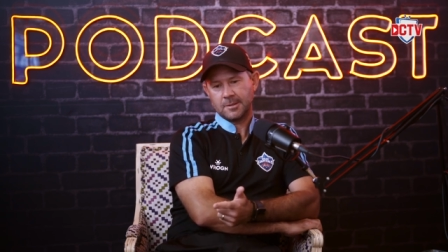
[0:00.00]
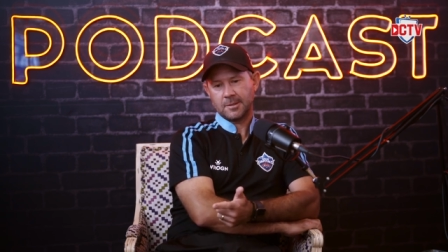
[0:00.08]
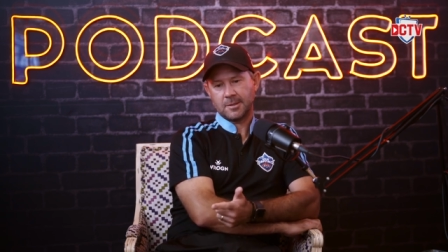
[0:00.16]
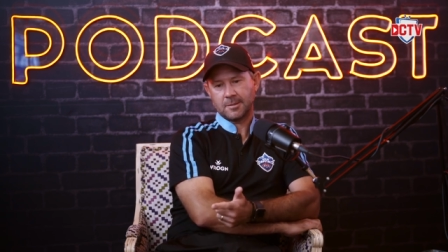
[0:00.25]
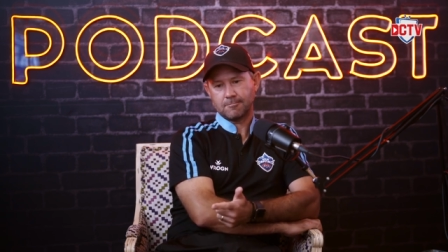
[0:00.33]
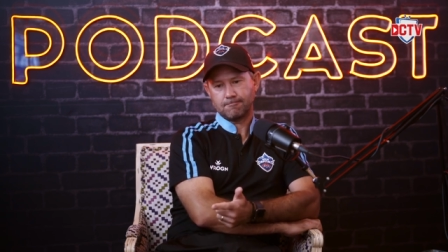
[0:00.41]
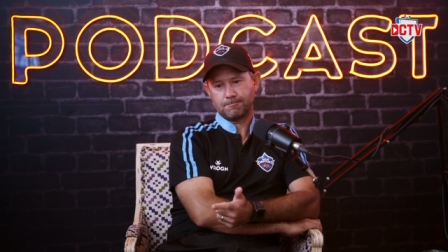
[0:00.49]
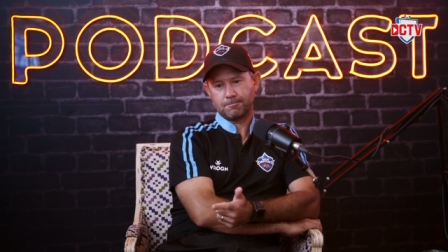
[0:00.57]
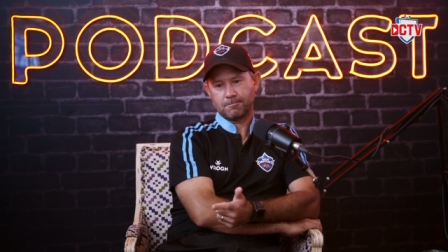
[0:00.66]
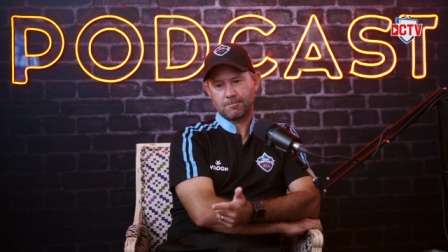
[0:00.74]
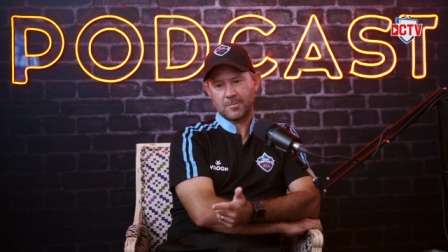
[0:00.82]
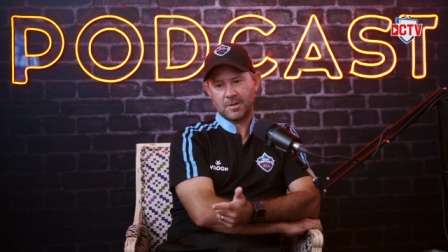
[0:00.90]
Um,
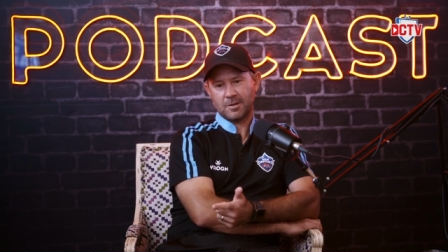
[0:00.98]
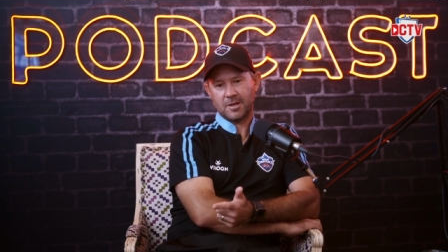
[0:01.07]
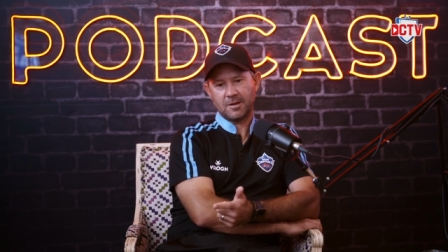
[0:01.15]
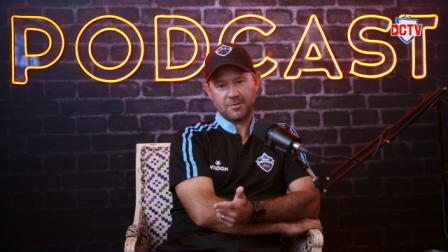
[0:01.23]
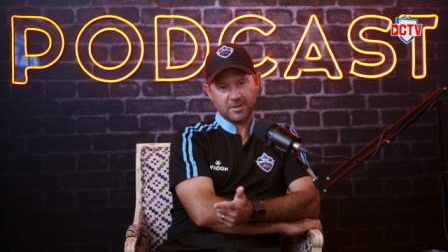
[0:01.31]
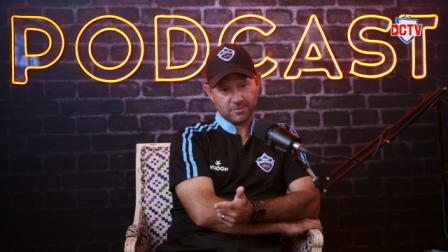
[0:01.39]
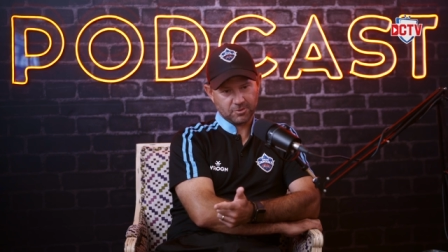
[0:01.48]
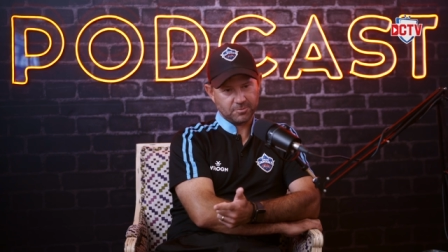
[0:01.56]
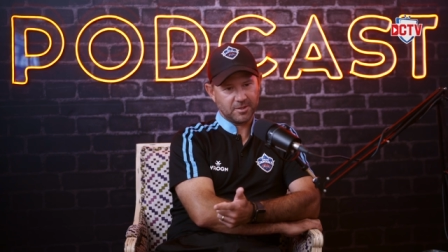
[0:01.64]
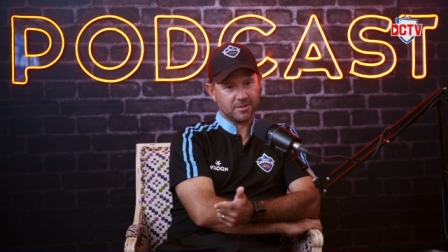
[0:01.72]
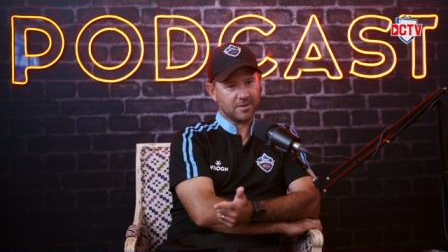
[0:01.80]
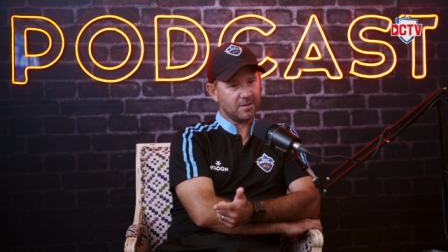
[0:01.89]
I'll have England will
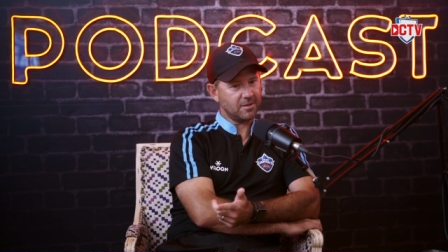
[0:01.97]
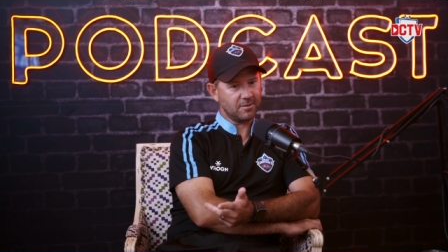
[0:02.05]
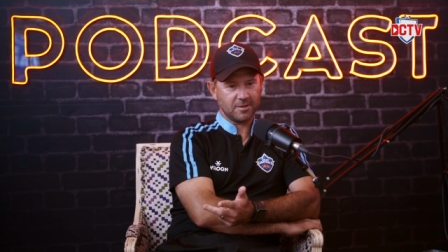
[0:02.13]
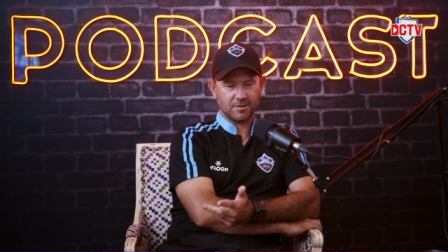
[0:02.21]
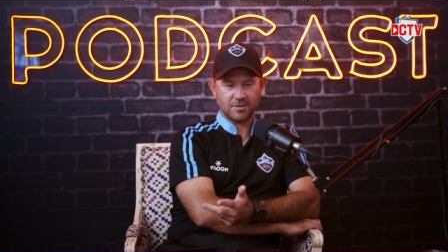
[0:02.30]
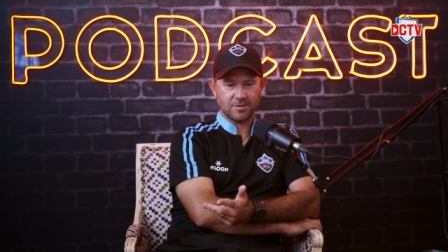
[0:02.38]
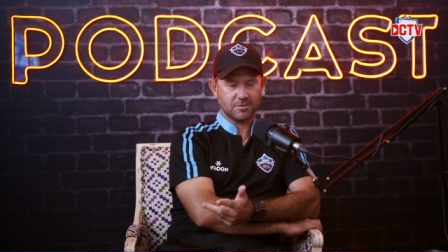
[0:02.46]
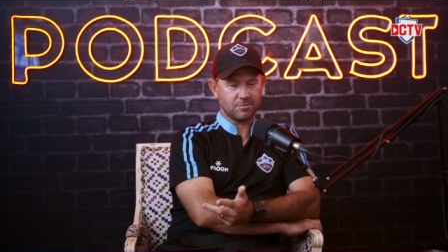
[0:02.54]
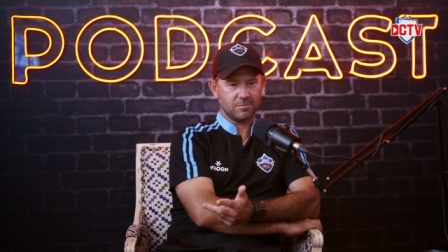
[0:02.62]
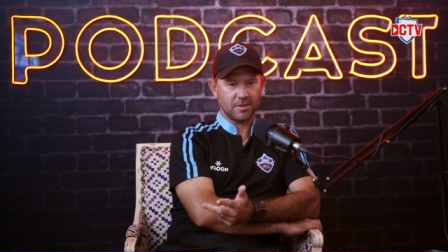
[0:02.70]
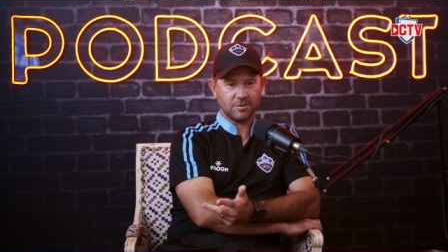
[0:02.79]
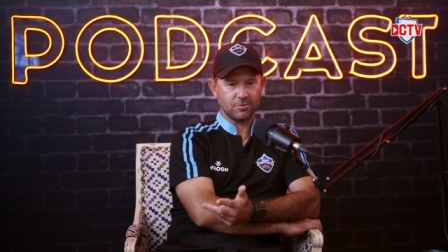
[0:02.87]
be in there. They're, they're
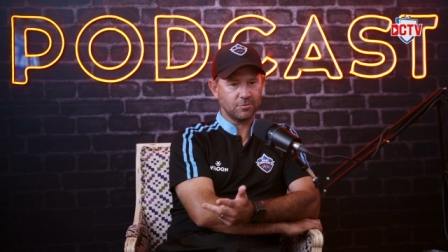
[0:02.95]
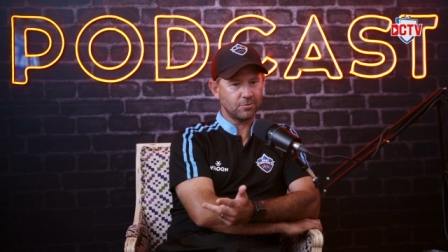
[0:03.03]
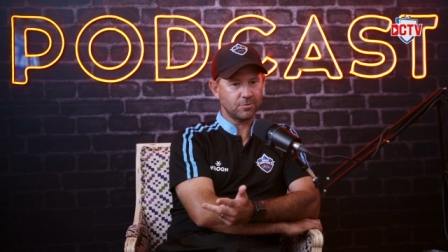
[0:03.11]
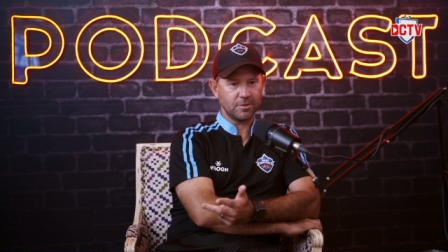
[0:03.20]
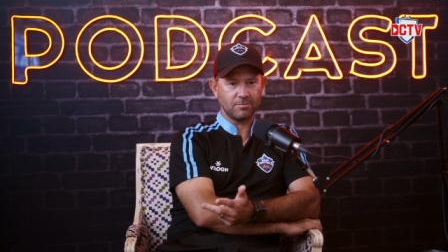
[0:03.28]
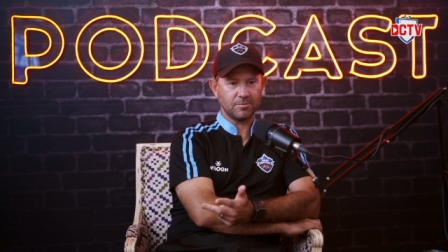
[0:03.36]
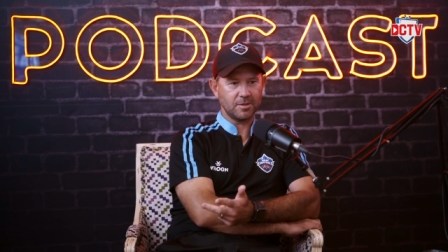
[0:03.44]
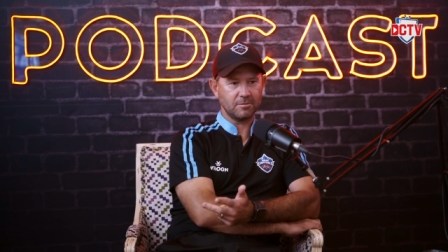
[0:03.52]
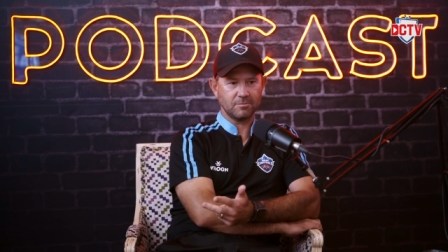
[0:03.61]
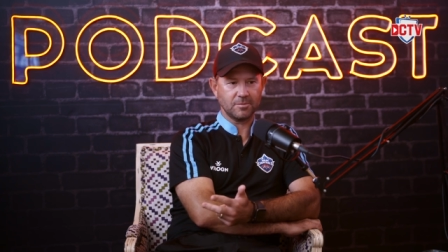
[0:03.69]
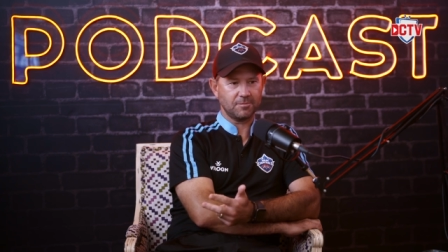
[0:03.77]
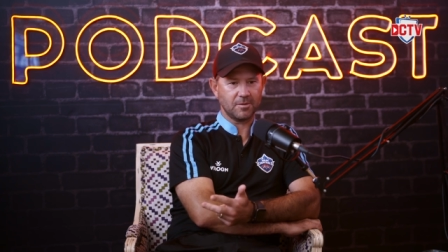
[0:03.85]
just they're too good. In,
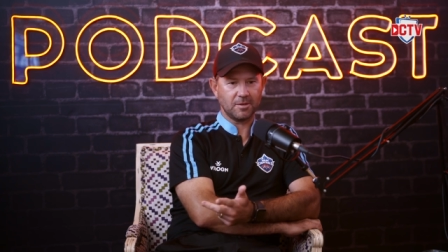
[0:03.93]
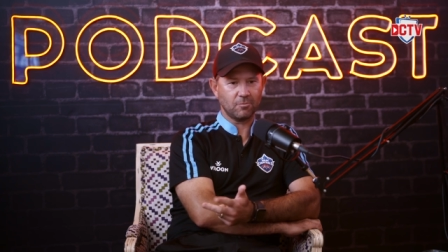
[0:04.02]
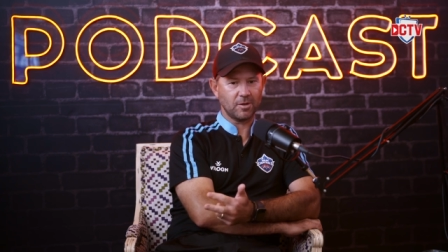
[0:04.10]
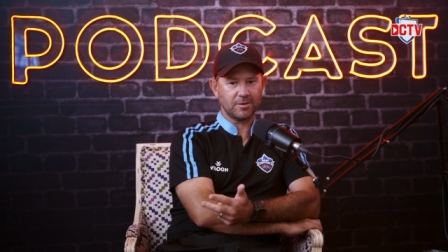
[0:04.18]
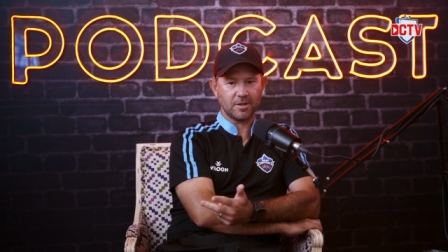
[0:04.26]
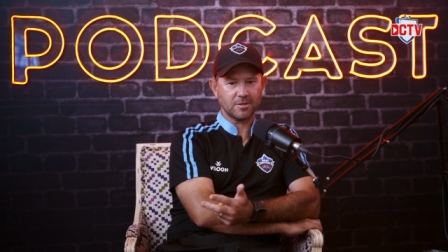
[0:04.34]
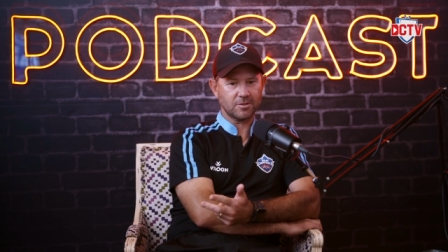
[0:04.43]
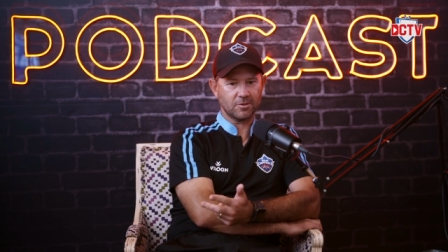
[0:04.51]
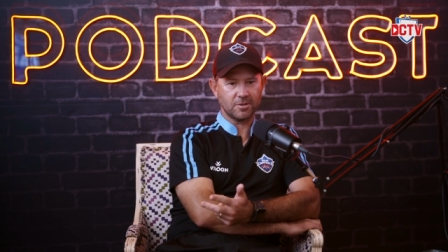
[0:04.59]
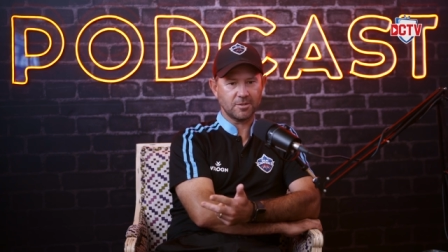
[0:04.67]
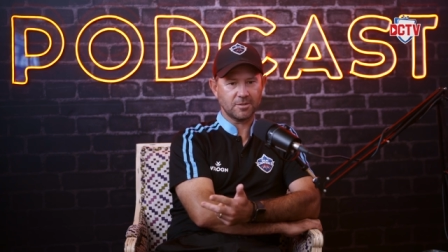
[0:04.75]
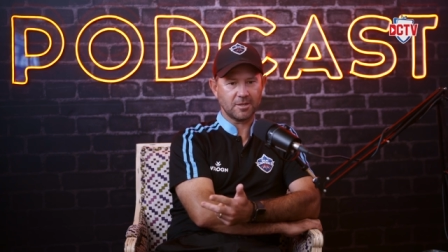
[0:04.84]
in their one day
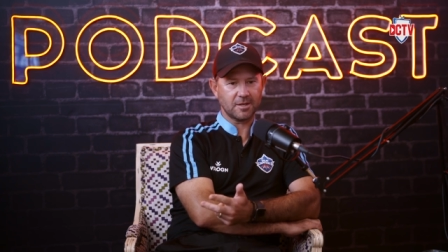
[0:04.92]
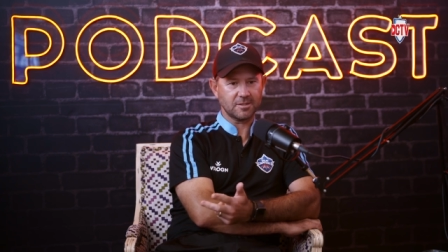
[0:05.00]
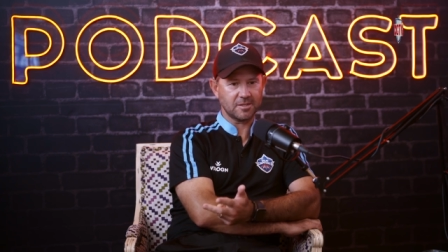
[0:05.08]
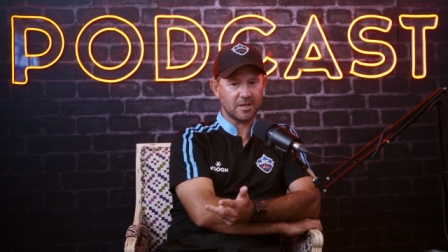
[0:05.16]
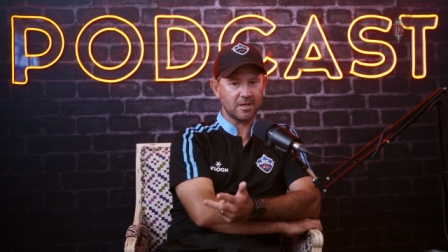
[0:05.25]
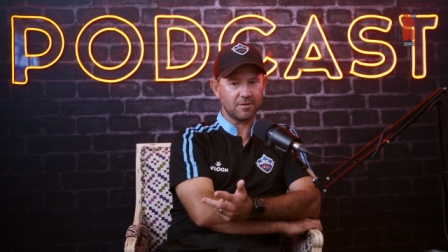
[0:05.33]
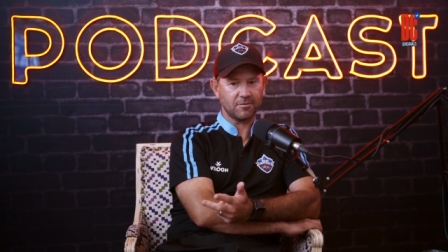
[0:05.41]
side is outstanding.